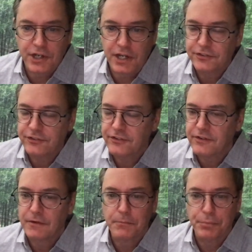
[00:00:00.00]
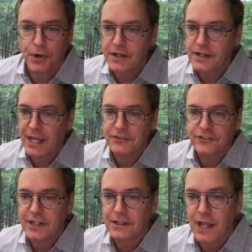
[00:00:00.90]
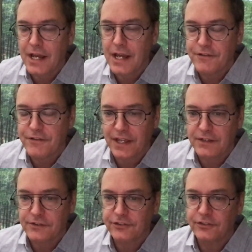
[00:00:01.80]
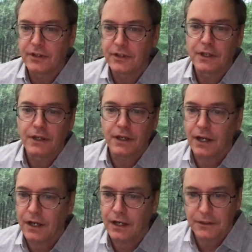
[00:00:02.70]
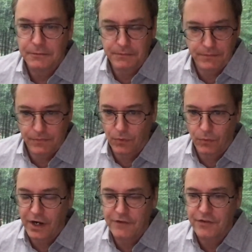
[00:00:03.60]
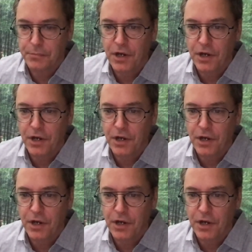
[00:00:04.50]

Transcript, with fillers: just broadcasting live events uh, wherever